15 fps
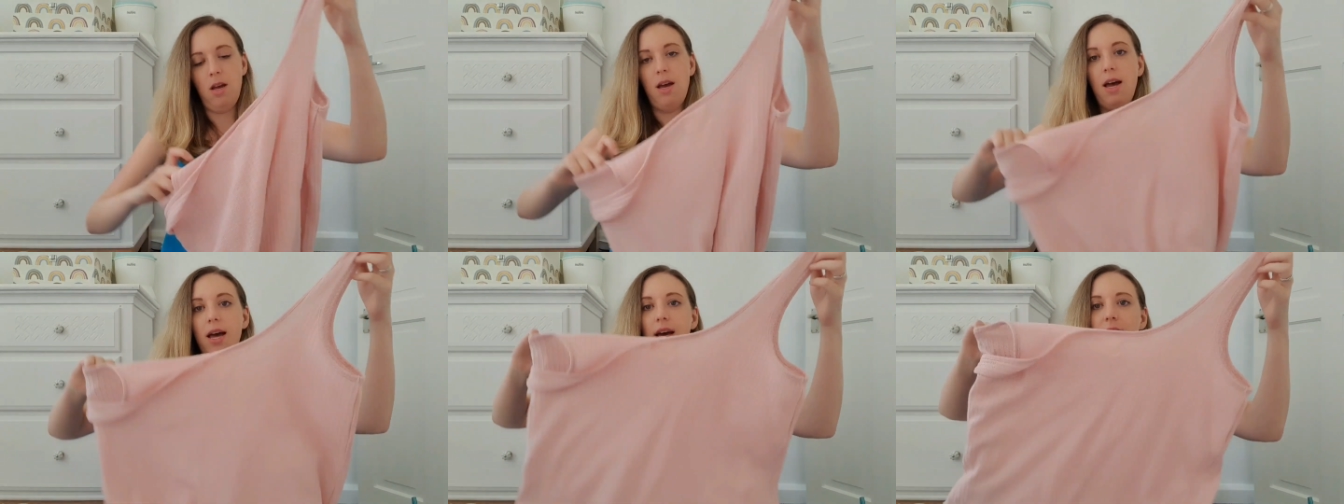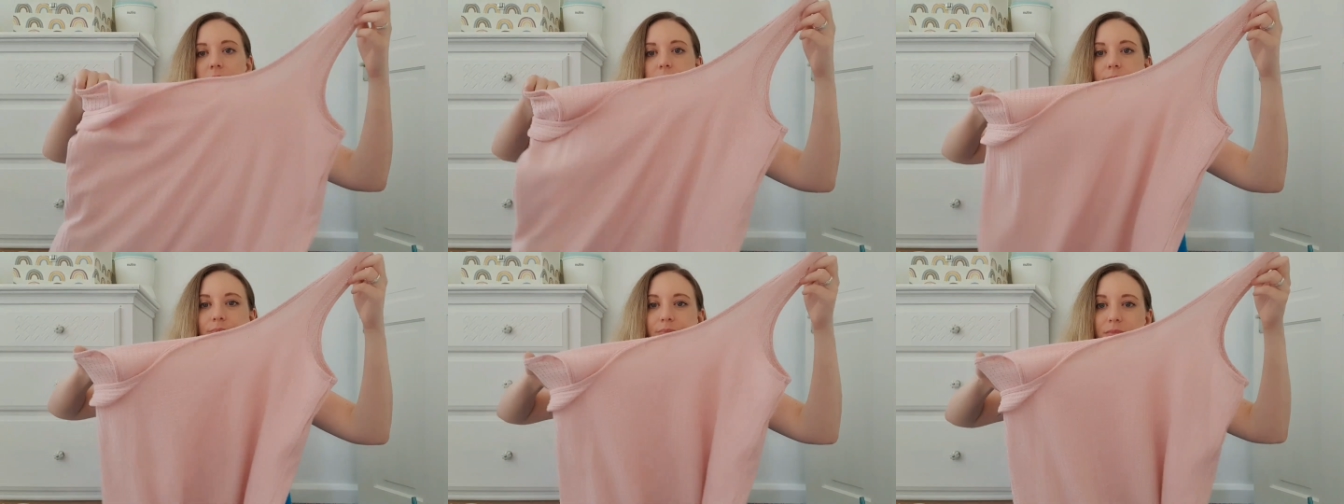
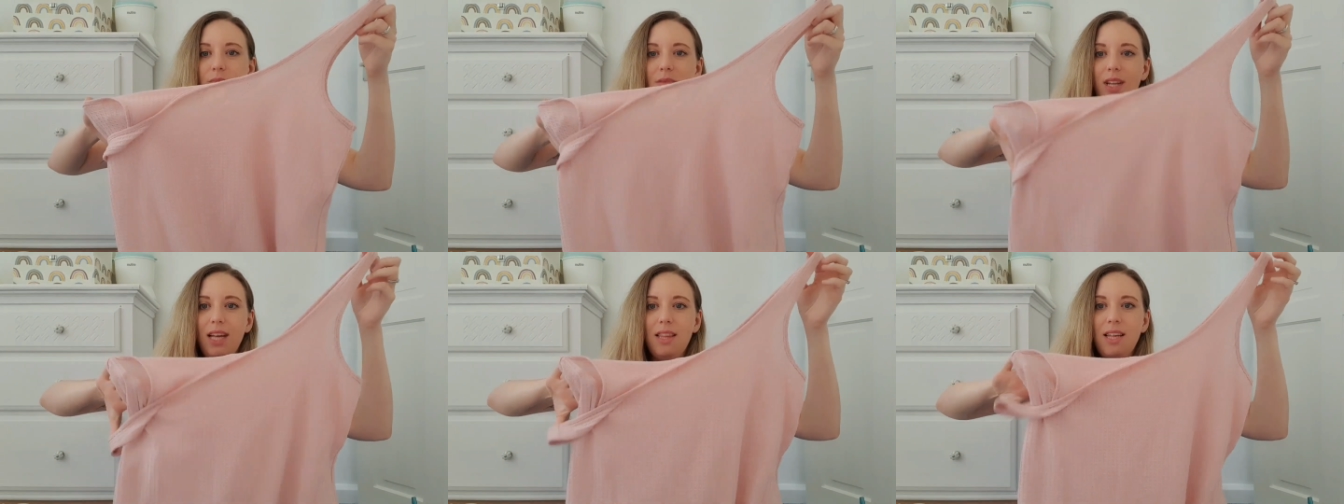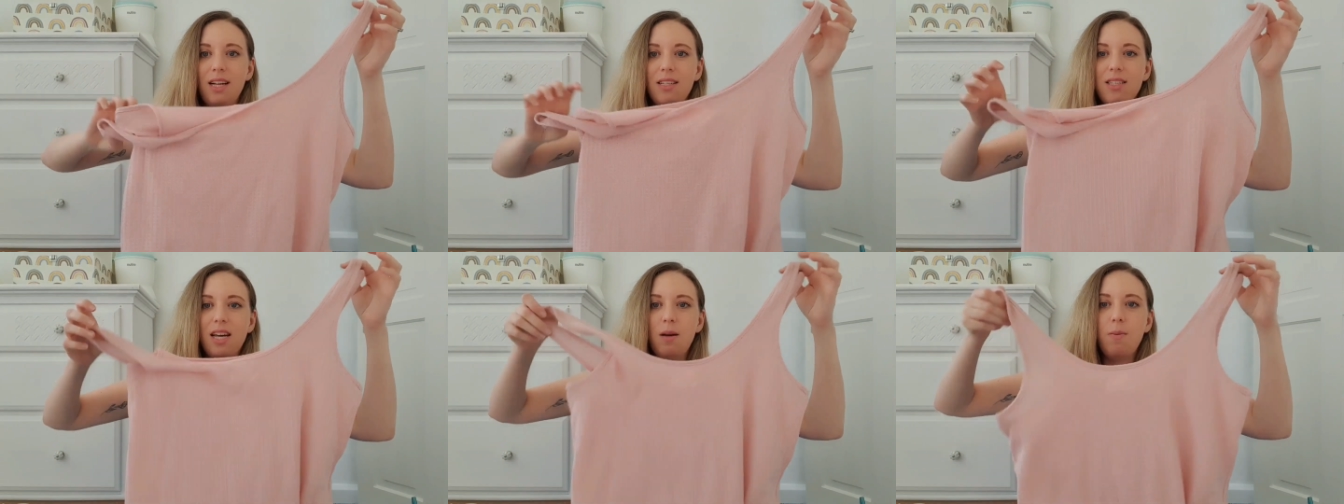like that
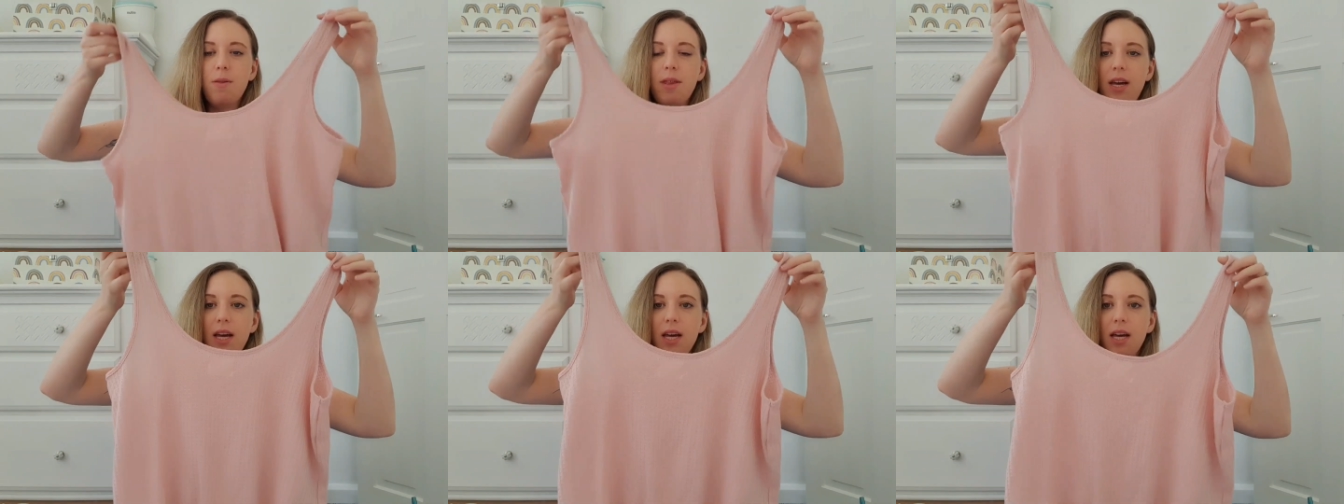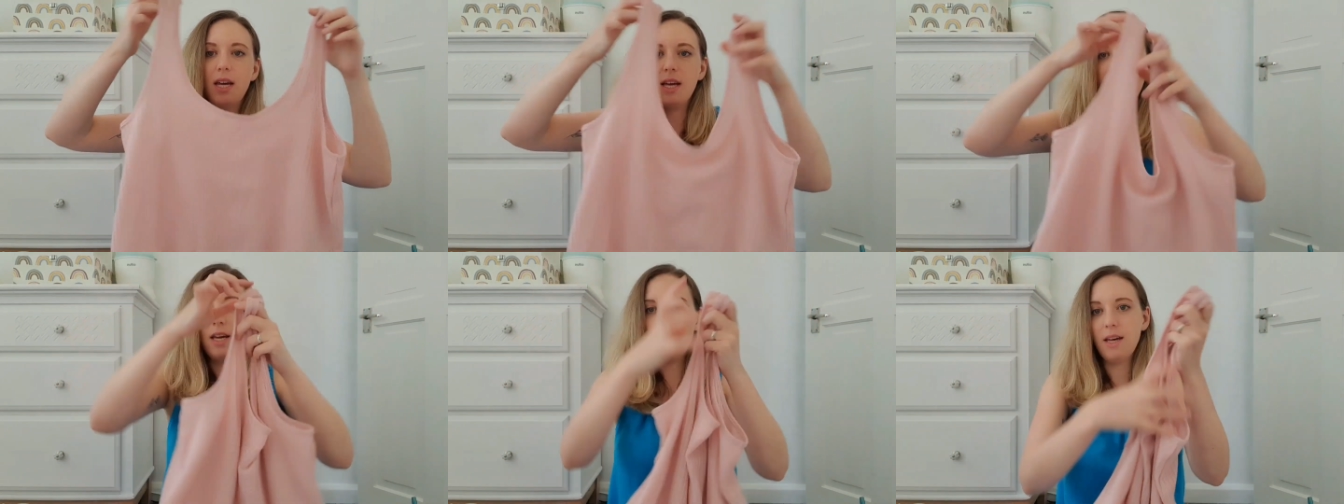type of
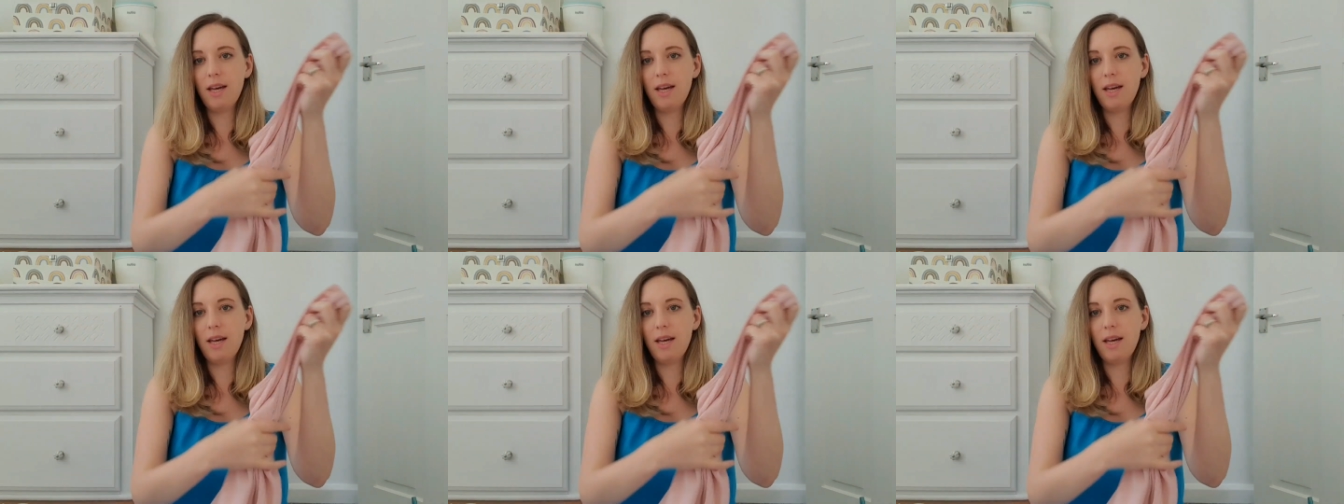thing.